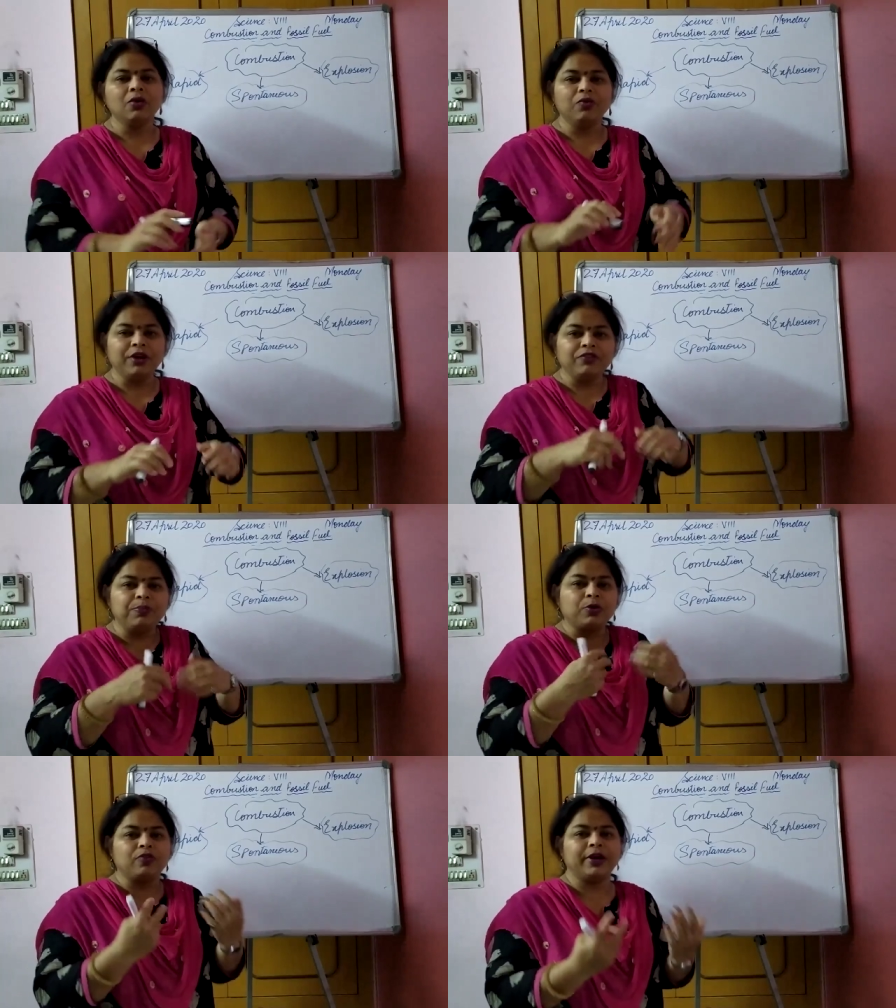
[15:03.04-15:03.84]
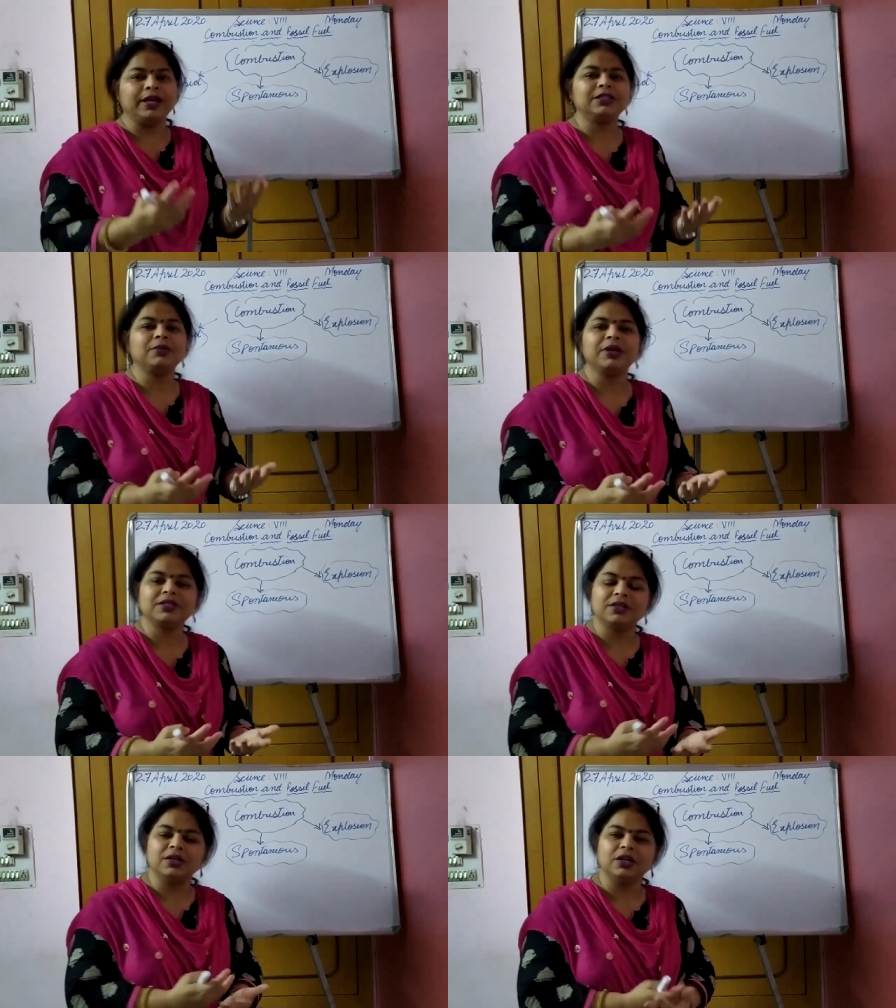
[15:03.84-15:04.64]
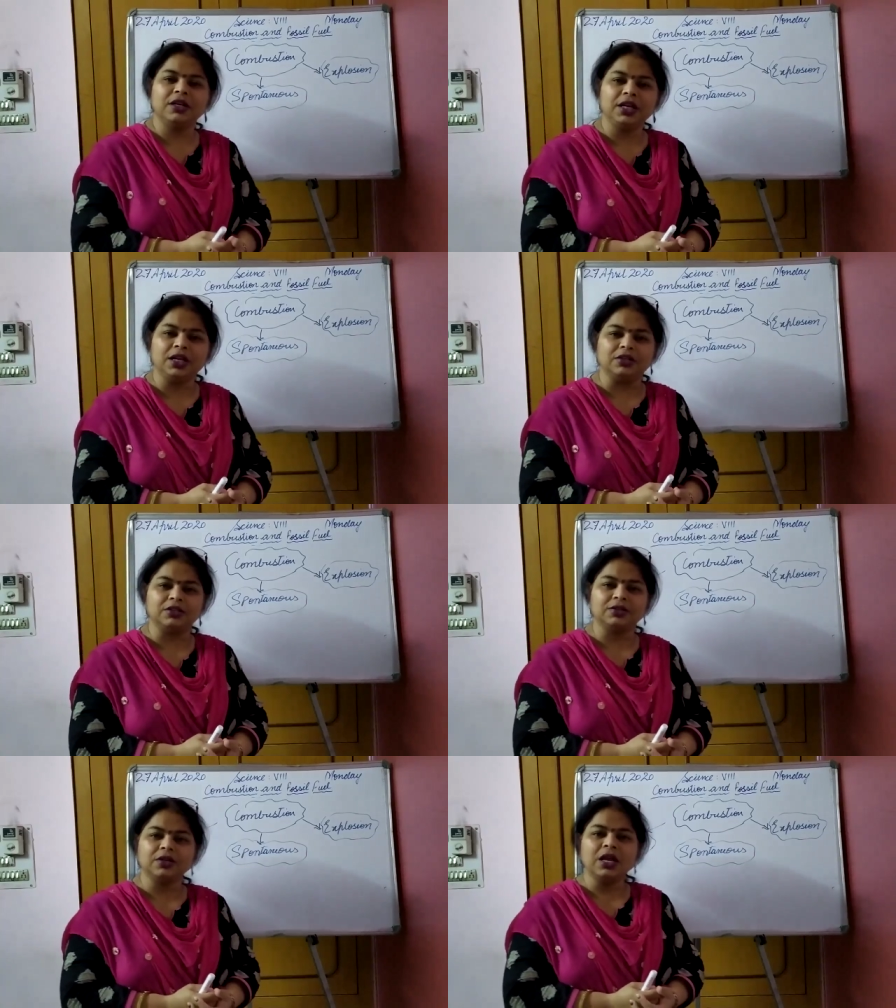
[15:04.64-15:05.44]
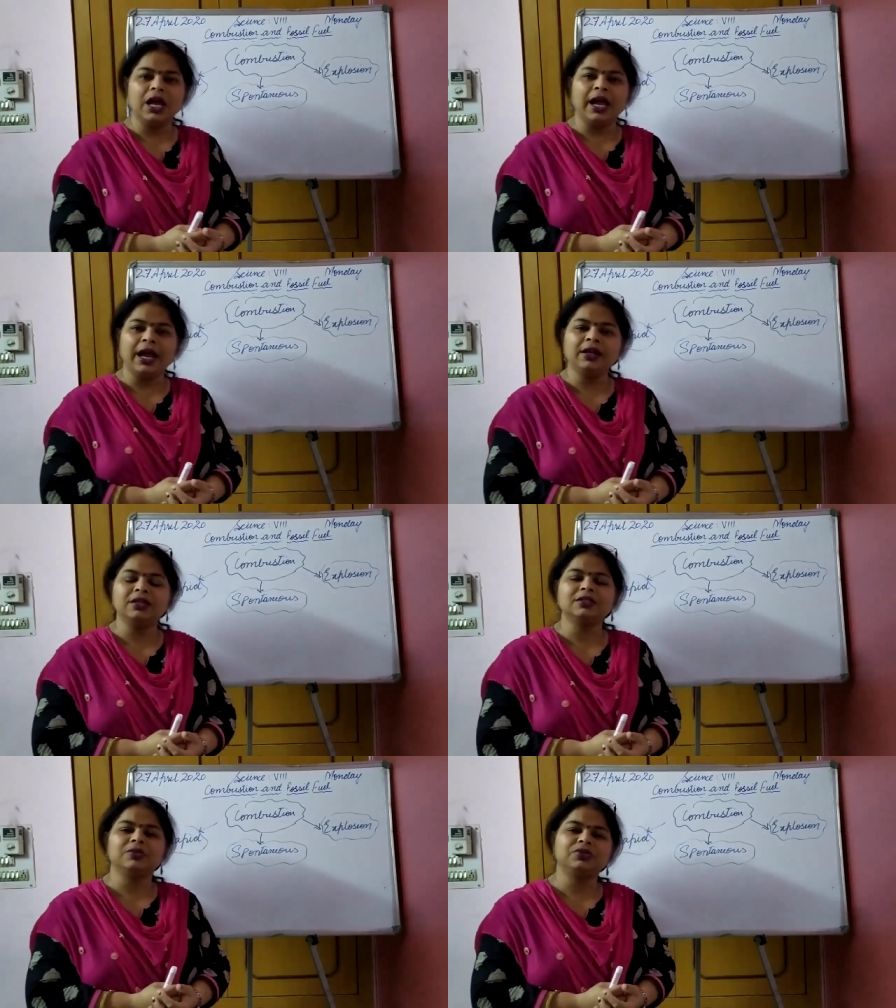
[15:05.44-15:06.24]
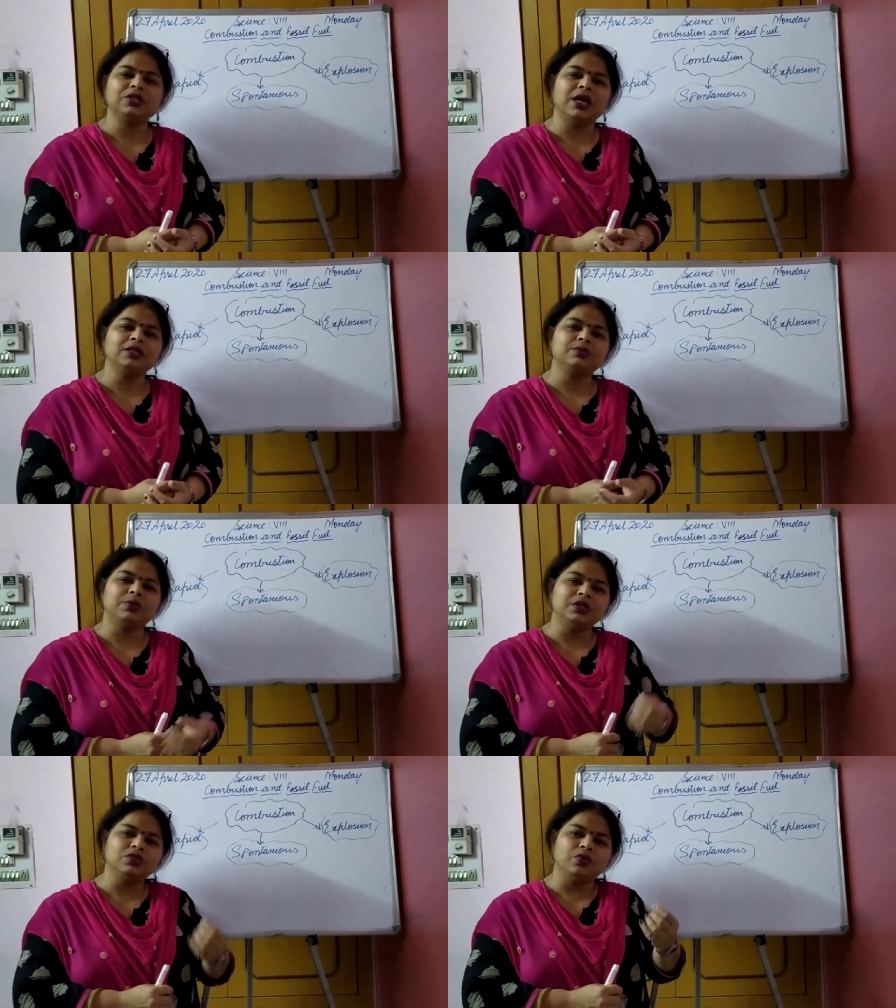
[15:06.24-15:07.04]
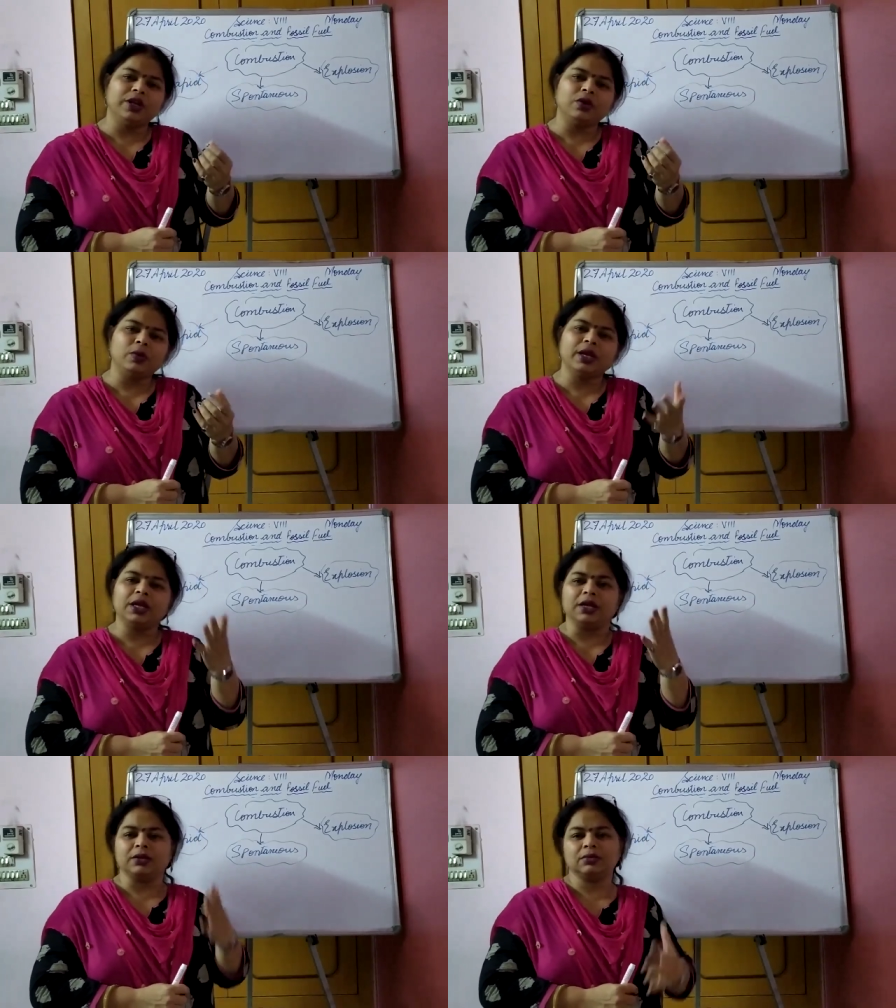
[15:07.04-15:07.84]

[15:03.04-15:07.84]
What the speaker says: when we provide some external heat and the substance burns very quickly